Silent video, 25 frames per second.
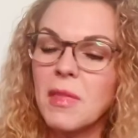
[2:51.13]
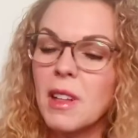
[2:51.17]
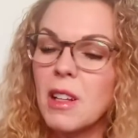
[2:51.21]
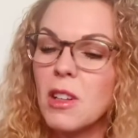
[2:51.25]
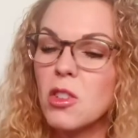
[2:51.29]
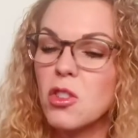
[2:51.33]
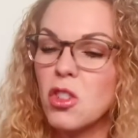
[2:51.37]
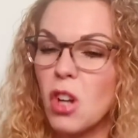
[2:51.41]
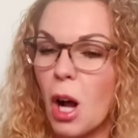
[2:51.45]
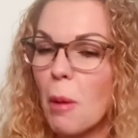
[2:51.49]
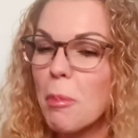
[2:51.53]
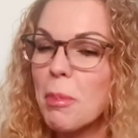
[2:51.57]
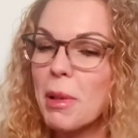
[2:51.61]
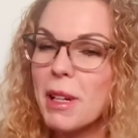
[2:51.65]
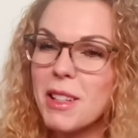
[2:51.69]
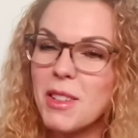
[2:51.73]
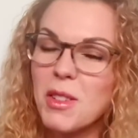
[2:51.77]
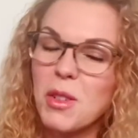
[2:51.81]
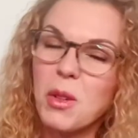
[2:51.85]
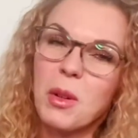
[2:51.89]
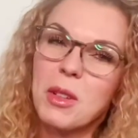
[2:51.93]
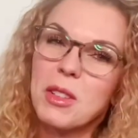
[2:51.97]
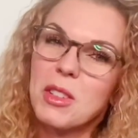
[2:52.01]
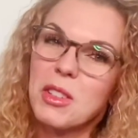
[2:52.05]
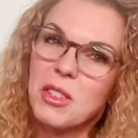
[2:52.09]
Shopping is
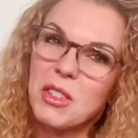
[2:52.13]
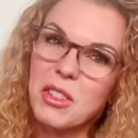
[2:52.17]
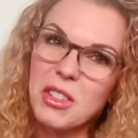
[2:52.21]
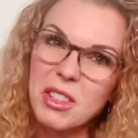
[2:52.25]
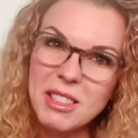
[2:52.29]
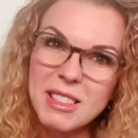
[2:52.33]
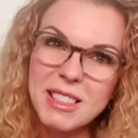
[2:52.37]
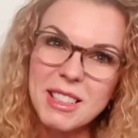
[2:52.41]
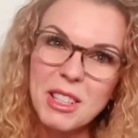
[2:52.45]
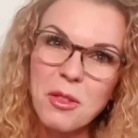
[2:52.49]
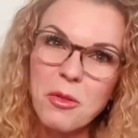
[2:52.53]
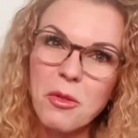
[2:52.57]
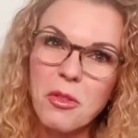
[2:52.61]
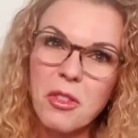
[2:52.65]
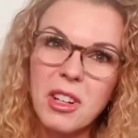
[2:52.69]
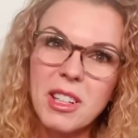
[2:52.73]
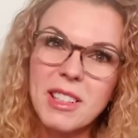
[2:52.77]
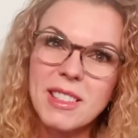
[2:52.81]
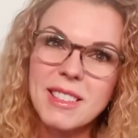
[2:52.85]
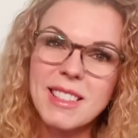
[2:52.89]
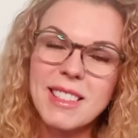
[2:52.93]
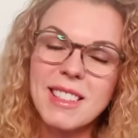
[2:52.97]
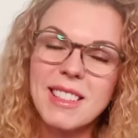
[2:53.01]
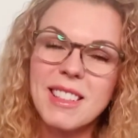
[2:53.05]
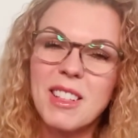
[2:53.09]
going to look
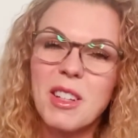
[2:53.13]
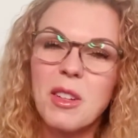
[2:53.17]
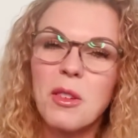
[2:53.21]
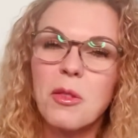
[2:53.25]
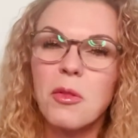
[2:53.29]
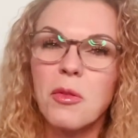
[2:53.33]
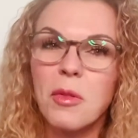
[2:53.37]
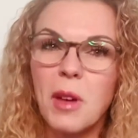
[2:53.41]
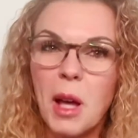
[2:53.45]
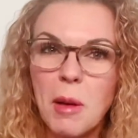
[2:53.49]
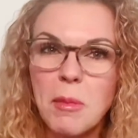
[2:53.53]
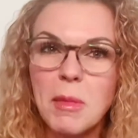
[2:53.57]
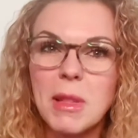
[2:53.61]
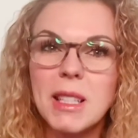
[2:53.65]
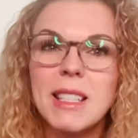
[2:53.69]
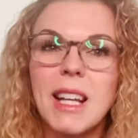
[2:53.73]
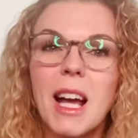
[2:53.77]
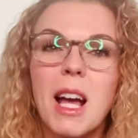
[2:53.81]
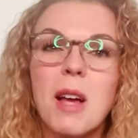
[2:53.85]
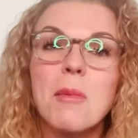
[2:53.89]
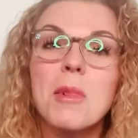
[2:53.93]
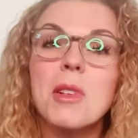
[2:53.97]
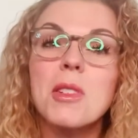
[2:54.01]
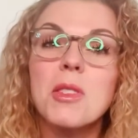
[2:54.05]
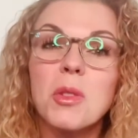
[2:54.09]
different. Family
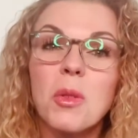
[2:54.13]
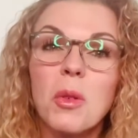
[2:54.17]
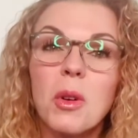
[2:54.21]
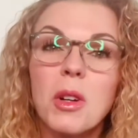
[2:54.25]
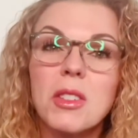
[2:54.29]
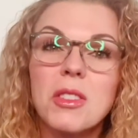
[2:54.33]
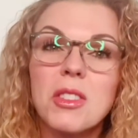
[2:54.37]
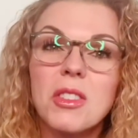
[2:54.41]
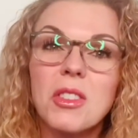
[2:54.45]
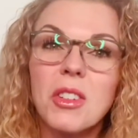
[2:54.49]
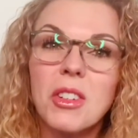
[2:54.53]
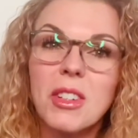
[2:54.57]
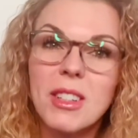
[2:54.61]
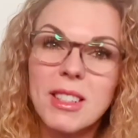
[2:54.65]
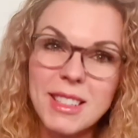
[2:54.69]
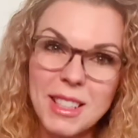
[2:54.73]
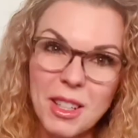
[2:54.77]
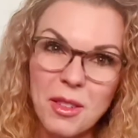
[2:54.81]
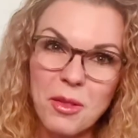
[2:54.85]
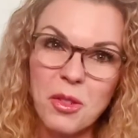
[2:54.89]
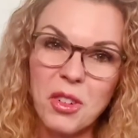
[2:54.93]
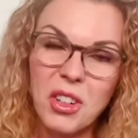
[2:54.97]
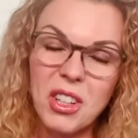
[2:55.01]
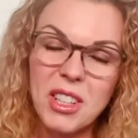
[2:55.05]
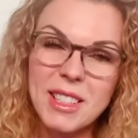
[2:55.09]
time is going to look
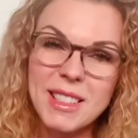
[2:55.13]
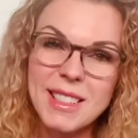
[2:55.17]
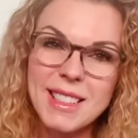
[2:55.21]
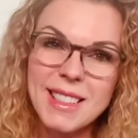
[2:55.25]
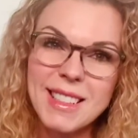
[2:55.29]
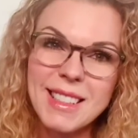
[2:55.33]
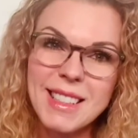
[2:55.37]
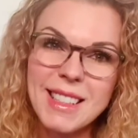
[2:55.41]
different.